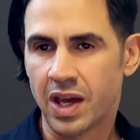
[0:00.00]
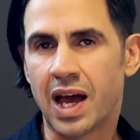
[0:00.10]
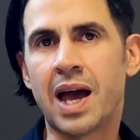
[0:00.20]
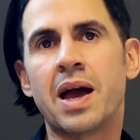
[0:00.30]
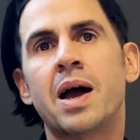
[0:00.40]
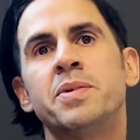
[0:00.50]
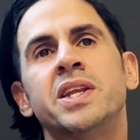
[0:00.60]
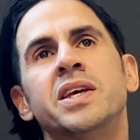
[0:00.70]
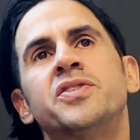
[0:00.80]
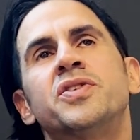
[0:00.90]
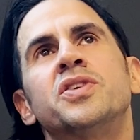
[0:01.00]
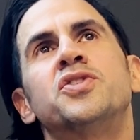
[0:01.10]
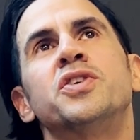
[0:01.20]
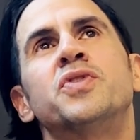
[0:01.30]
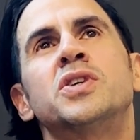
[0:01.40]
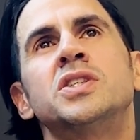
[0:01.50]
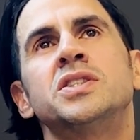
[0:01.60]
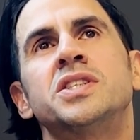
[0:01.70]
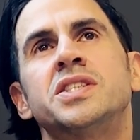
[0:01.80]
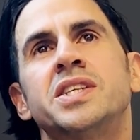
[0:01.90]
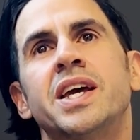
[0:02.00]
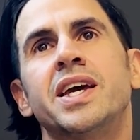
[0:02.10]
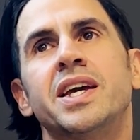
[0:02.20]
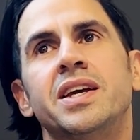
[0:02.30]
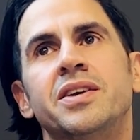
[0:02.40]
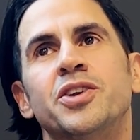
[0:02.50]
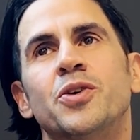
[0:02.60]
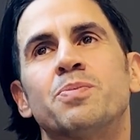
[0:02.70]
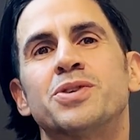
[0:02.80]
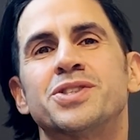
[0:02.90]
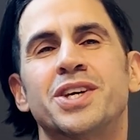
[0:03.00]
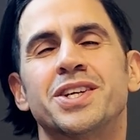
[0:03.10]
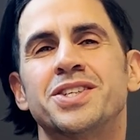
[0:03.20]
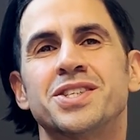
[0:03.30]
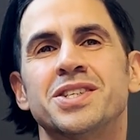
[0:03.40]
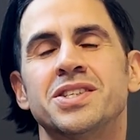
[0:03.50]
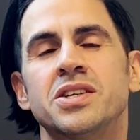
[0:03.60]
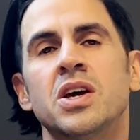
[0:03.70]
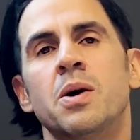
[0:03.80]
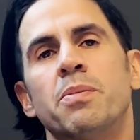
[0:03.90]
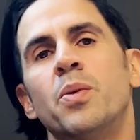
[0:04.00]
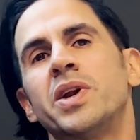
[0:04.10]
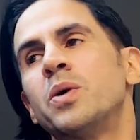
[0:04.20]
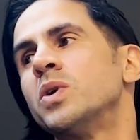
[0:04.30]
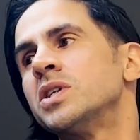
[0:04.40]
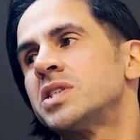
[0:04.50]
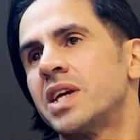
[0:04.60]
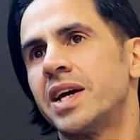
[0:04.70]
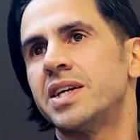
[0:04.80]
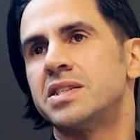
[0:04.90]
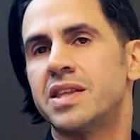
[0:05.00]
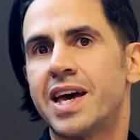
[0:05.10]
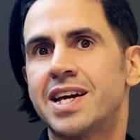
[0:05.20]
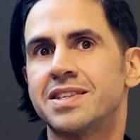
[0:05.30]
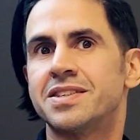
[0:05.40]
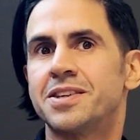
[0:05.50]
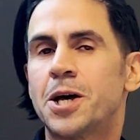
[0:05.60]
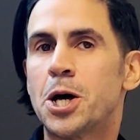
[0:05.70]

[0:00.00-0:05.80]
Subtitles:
I mean, it's difficult to say, percentages, but what I will say is that